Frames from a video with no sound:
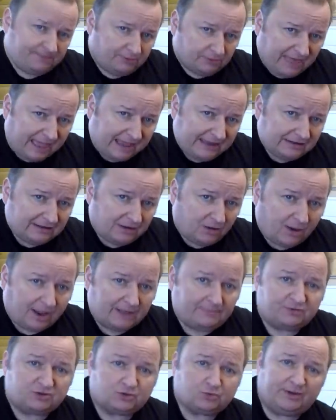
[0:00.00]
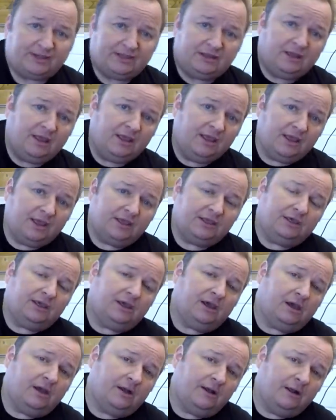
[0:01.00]
put that in line between
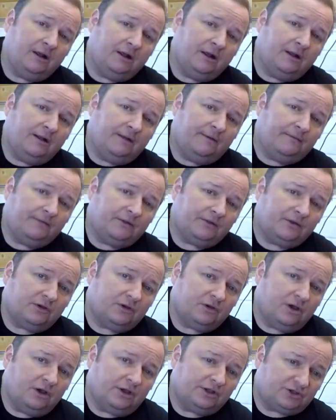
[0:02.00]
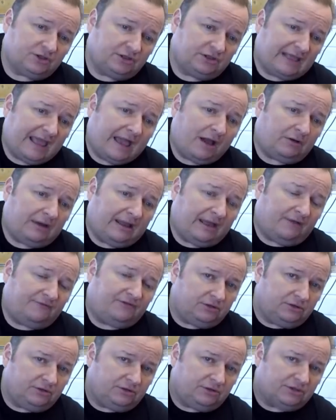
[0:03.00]
your the outlet of
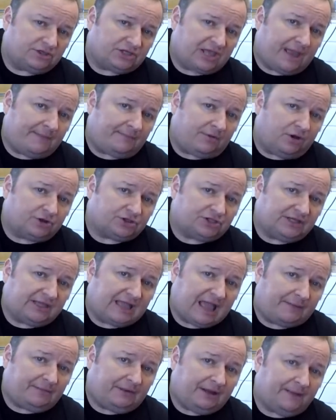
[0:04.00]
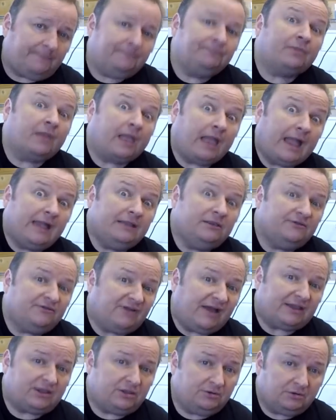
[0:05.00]
your sandblasting cabinet and your
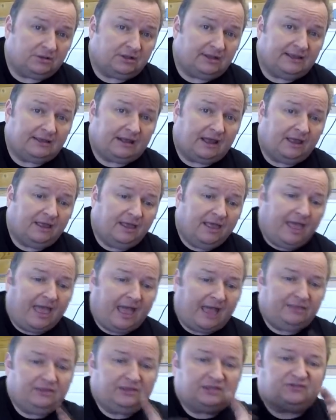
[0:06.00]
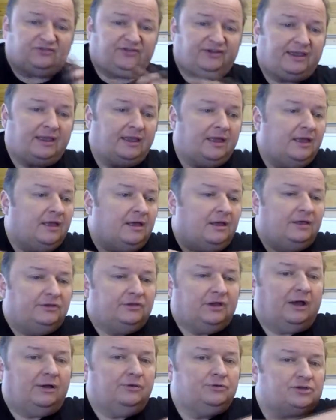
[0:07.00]
vacuum cleaner, and this thing,
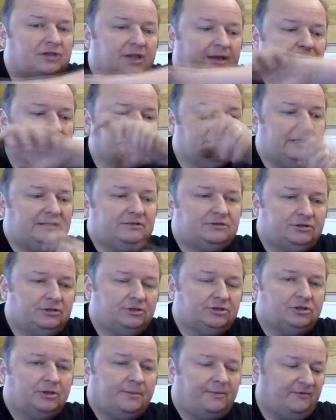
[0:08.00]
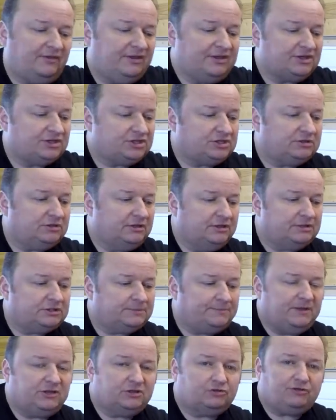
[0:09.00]
the hose comes into the top of it, it
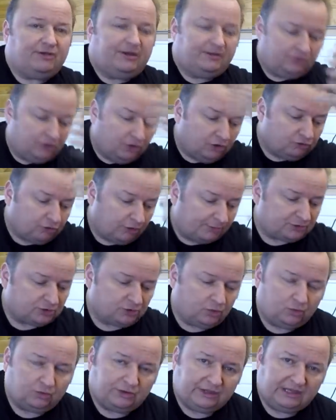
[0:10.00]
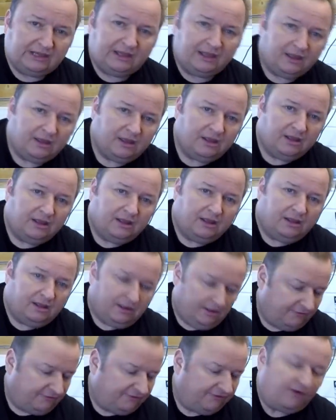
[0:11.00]
spins round, drops all the
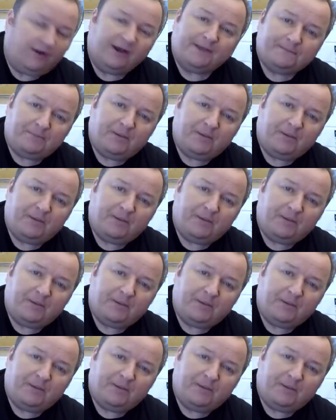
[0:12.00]
fine